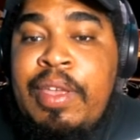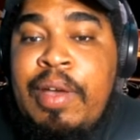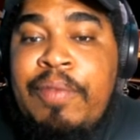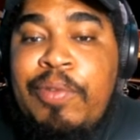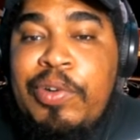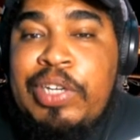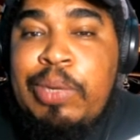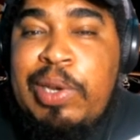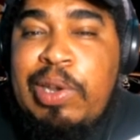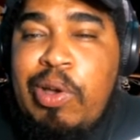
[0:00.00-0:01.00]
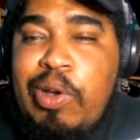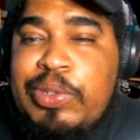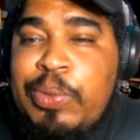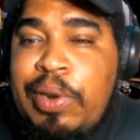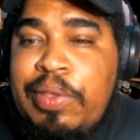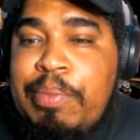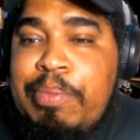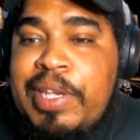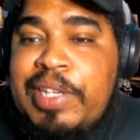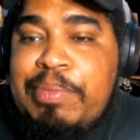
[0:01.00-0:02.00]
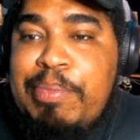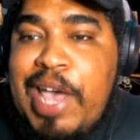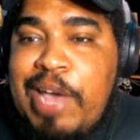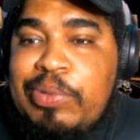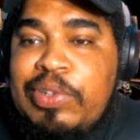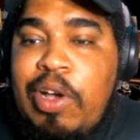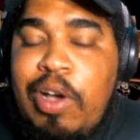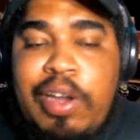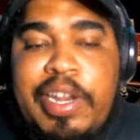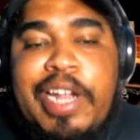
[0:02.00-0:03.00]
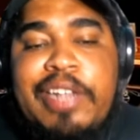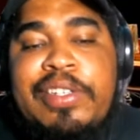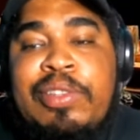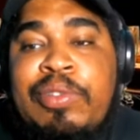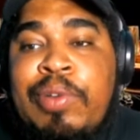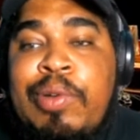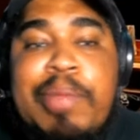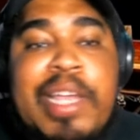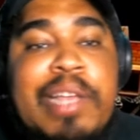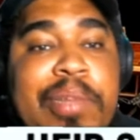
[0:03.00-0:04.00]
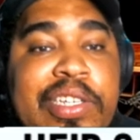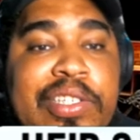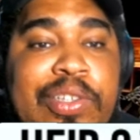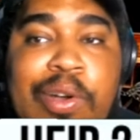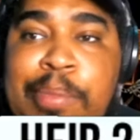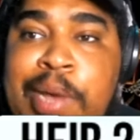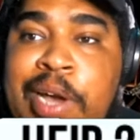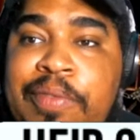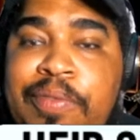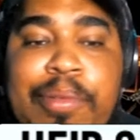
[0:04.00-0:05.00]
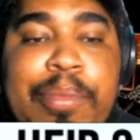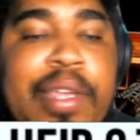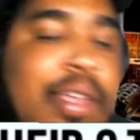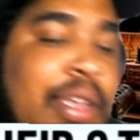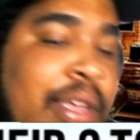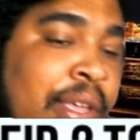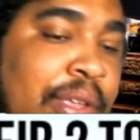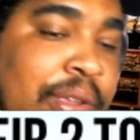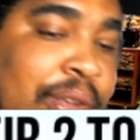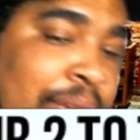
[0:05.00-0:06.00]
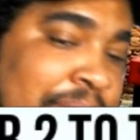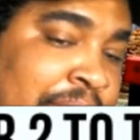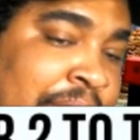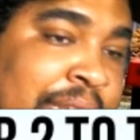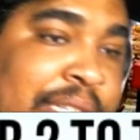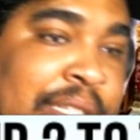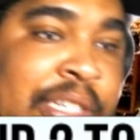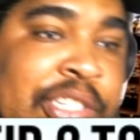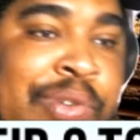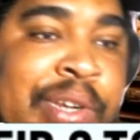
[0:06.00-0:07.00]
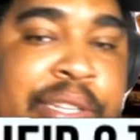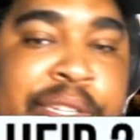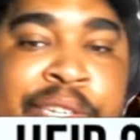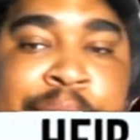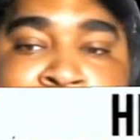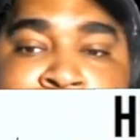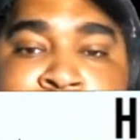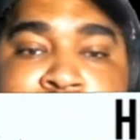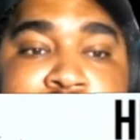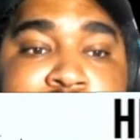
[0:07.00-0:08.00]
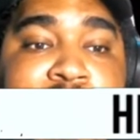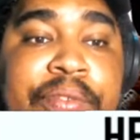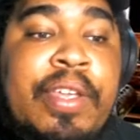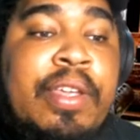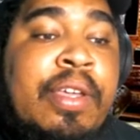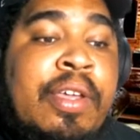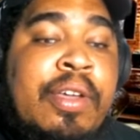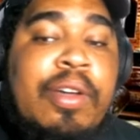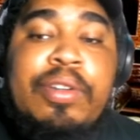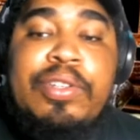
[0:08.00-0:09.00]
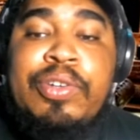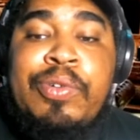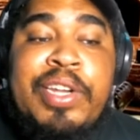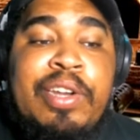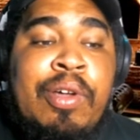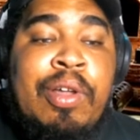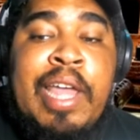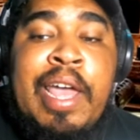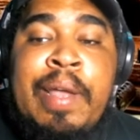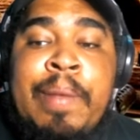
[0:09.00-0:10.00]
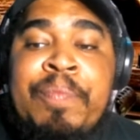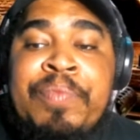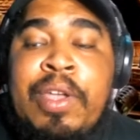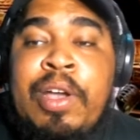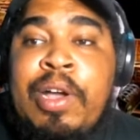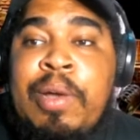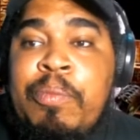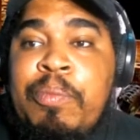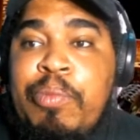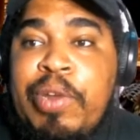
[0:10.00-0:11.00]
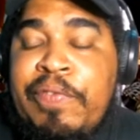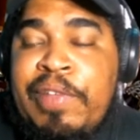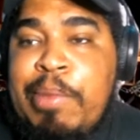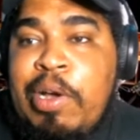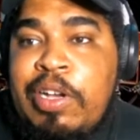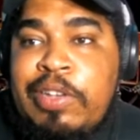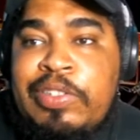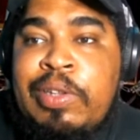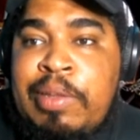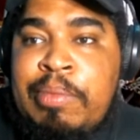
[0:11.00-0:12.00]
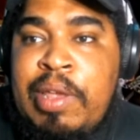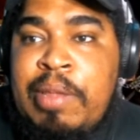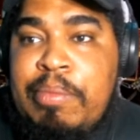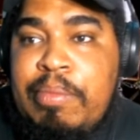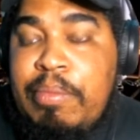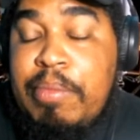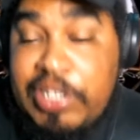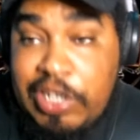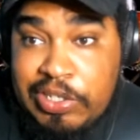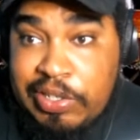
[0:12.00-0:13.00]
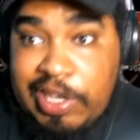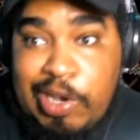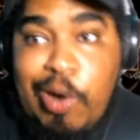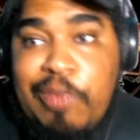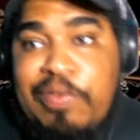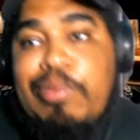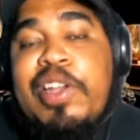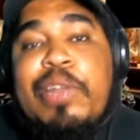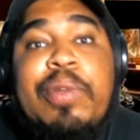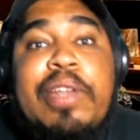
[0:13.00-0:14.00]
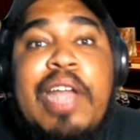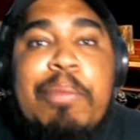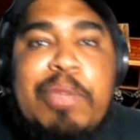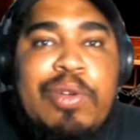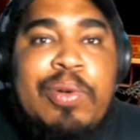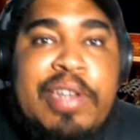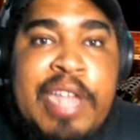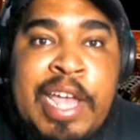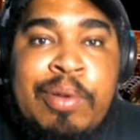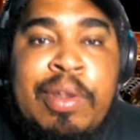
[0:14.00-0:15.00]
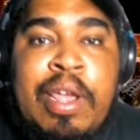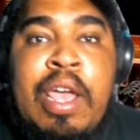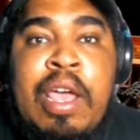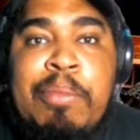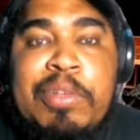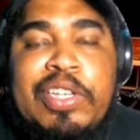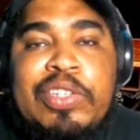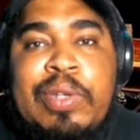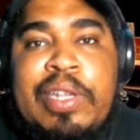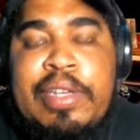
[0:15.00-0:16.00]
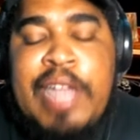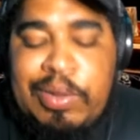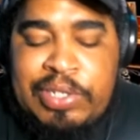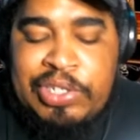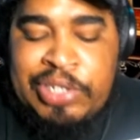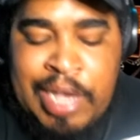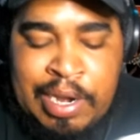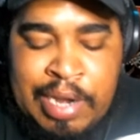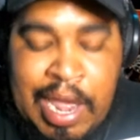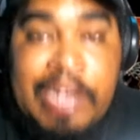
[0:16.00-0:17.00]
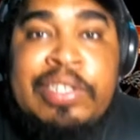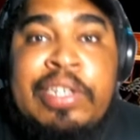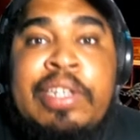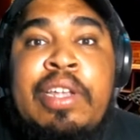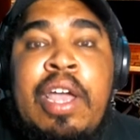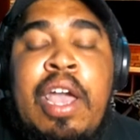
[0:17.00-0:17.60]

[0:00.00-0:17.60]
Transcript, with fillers: Unfortunately, we lost one of the biggest battles on Heir to the Throne, man. But let's talk about it for a bit. You know what I'm saying? Let's let's shrink this up so that it could fit on the screen and all that. Um, briefly about Hustle and, and Miss Hustle and Coffee Brown, it will not be going down. Miss Hustle announced that she had an accident.